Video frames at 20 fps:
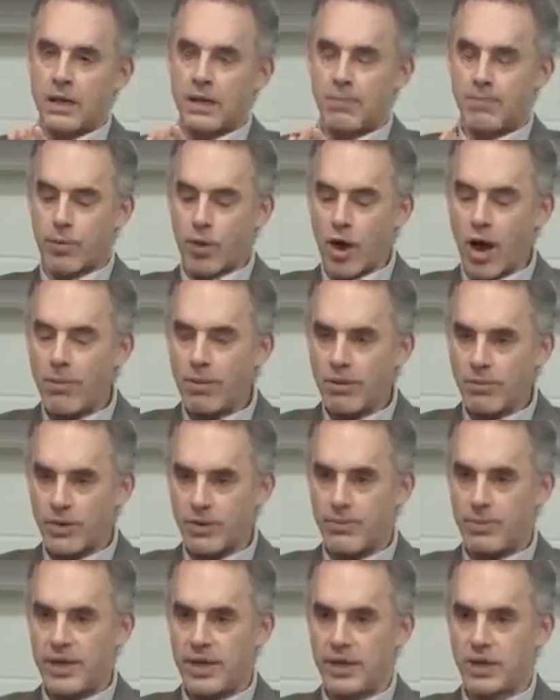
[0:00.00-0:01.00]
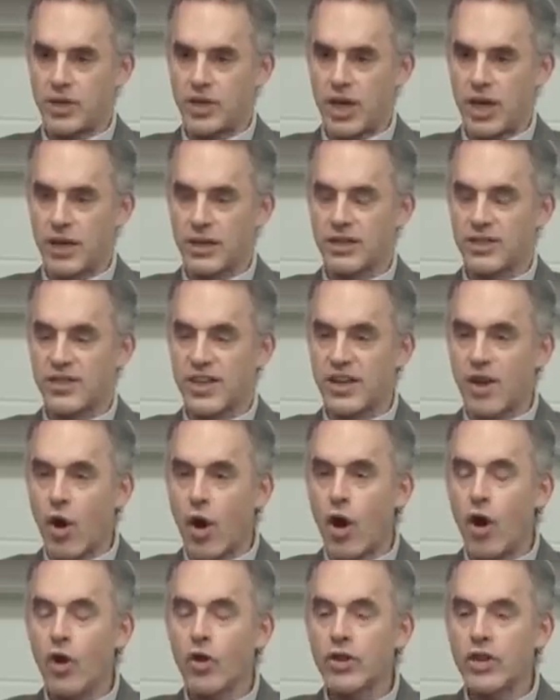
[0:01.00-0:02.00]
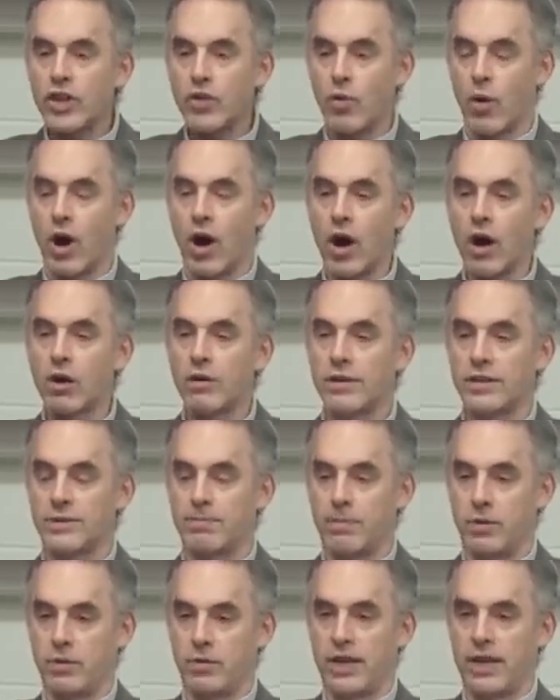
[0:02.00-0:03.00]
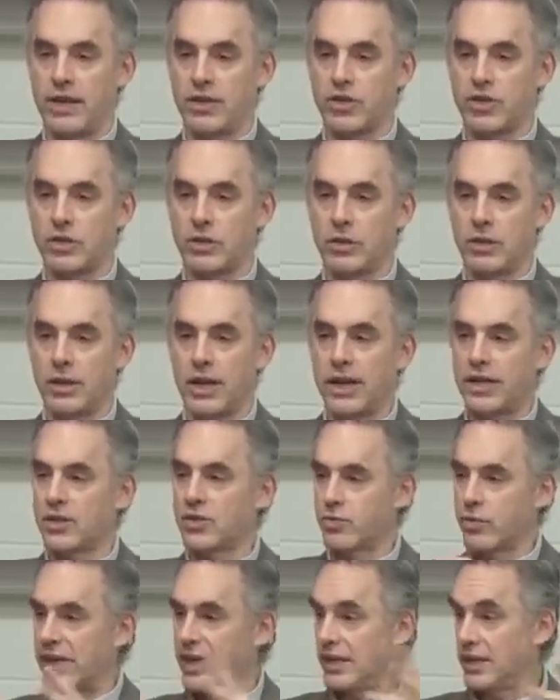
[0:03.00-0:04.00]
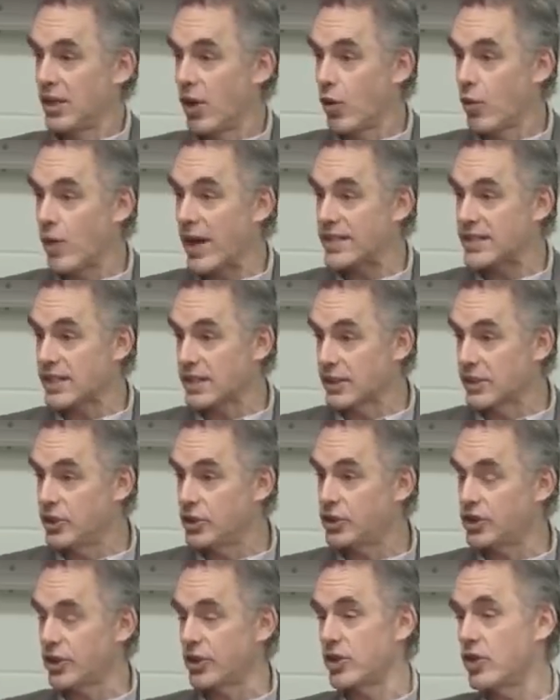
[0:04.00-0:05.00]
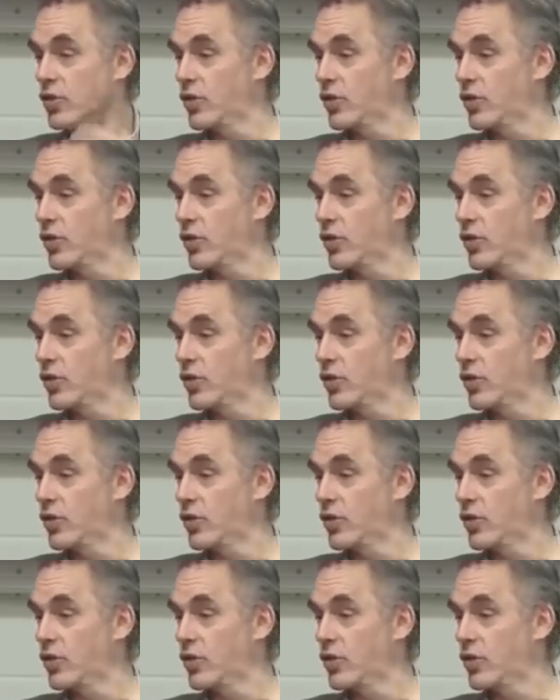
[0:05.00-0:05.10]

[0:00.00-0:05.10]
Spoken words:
the problem with being a child is that all you are is potential, and it's really low resolution.